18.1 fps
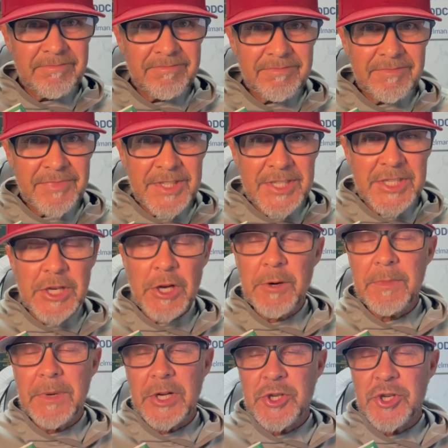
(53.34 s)
so
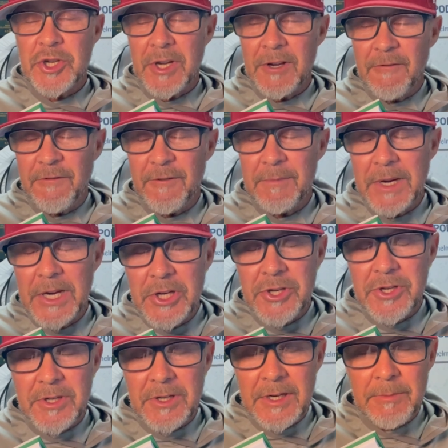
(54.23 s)
much
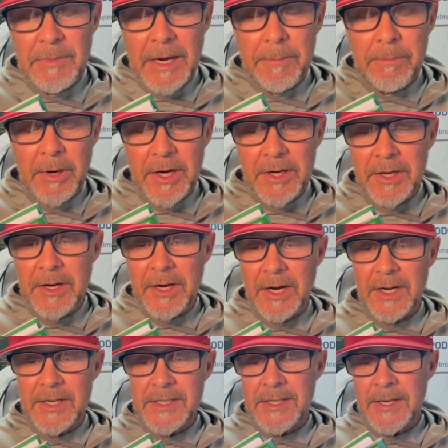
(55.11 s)
information in my
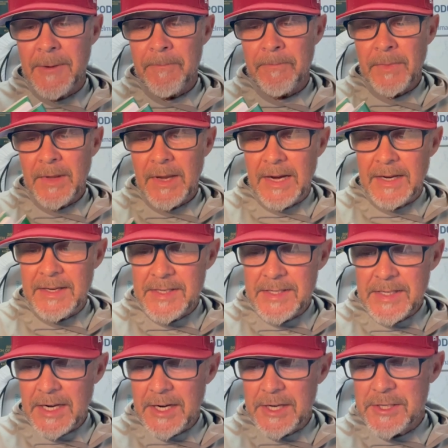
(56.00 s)
podcast. I
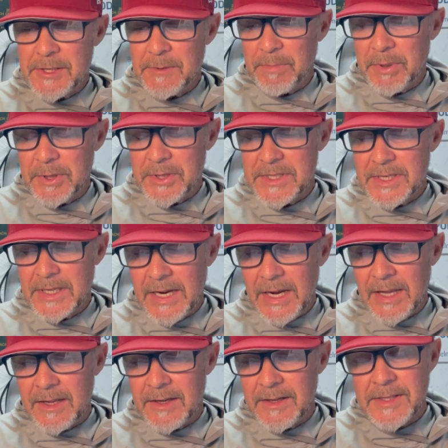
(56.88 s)
decided to put
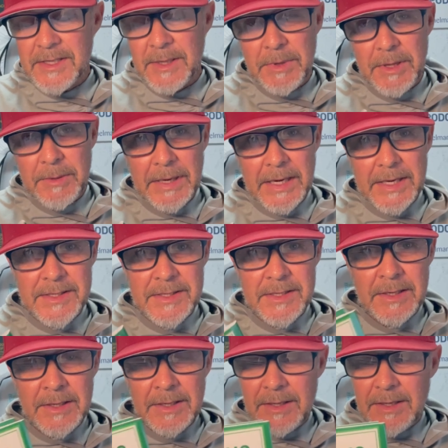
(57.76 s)
together some of the best.
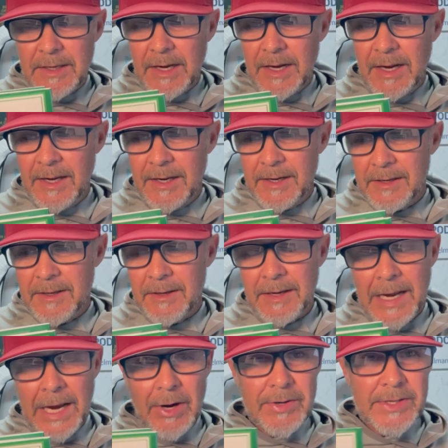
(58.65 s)
And
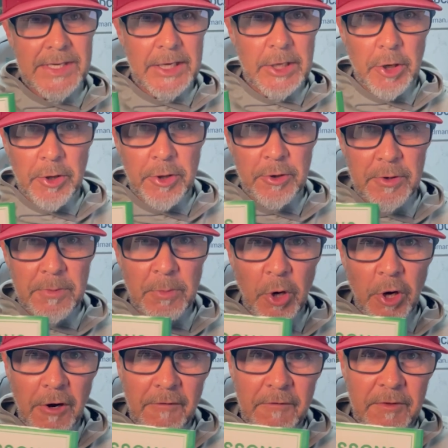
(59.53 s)
now as I go through
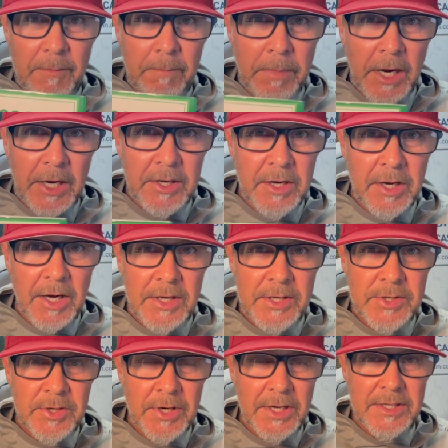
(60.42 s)
more of the
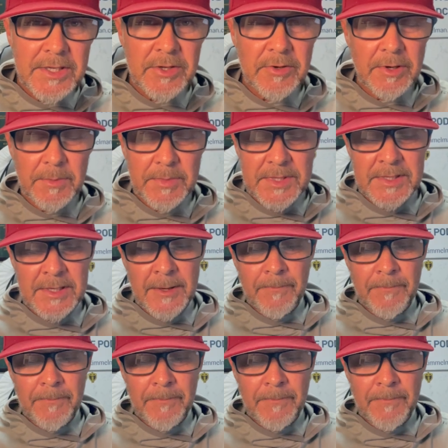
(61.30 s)
podcast transcripts,